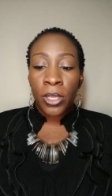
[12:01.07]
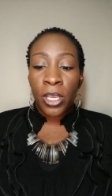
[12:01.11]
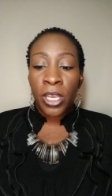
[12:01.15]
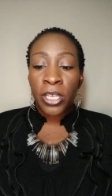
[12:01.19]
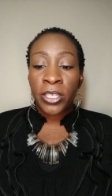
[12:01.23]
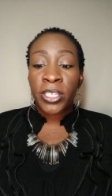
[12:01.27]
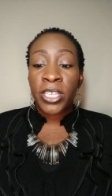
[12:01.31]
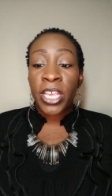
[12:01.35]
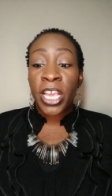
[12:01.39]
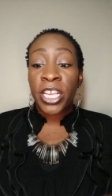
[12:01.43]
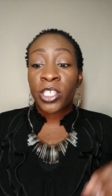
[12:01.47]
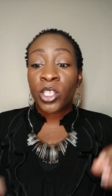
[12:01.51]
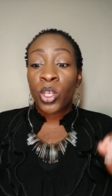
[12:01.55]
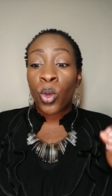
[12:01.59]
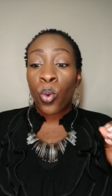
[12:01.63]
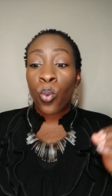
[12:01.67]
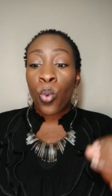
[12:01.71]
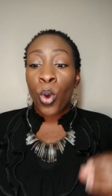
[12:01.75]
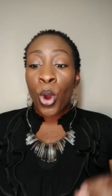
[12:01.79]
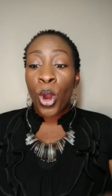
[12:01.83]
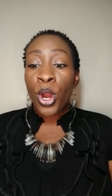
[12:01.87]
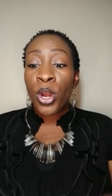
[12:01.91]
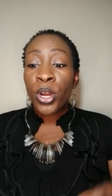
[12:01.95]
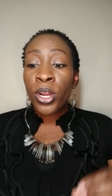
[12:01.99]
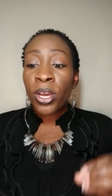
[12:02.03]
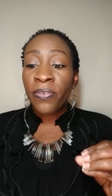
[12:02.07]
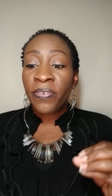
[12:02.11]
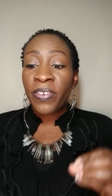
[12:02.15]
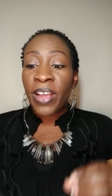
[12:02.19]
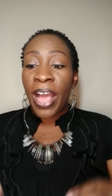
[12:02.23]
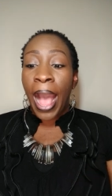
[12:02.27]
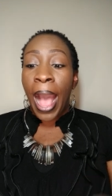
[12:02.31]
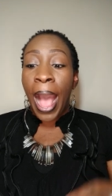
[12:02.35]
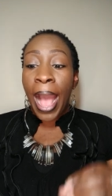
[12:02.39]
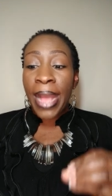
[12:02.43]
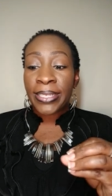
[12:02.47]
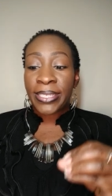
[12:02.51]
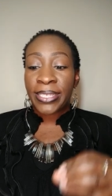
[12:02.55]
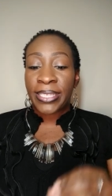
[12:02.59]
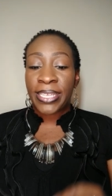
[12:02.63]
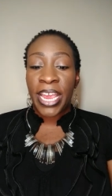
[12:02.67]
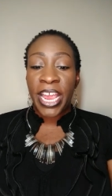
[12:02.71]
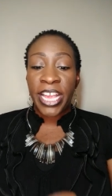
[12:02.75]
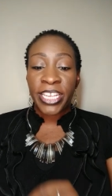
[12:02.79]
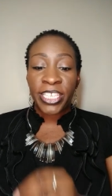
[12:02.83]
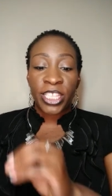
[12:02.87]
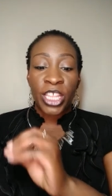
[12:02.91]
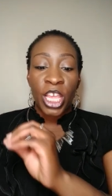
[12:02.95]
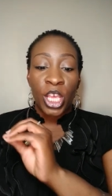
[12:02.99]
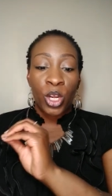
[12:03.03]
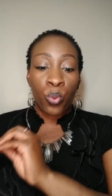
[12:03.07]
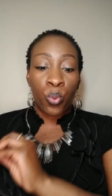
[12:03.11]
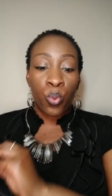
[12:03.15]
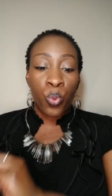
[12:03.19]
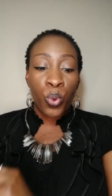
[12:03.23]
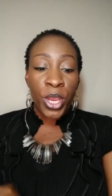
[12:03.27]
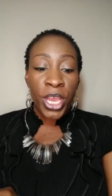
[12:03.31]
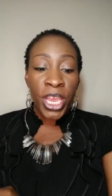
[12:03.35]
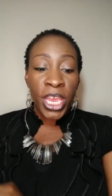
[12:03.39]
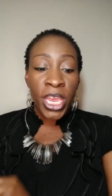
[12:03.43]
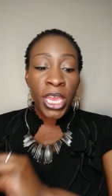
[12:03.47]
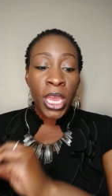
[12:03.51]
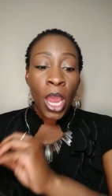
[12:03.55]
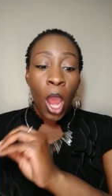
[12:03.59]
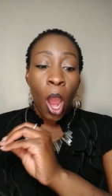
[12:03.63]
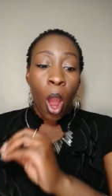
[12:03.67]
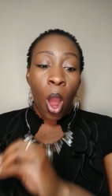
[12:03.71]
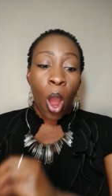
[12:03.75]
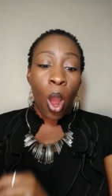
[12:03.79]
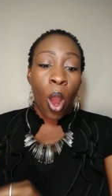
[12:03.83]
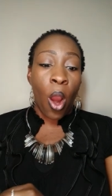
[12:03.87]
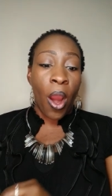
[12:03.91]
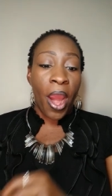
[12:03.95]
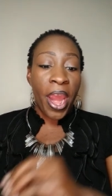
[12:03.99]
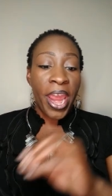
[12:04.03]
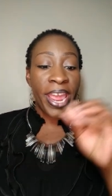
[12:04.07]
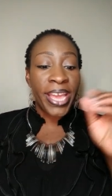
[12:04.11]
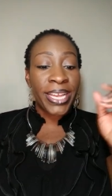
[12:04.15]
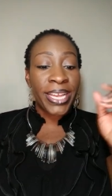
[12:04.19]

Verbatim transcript: it says the word of God says that we are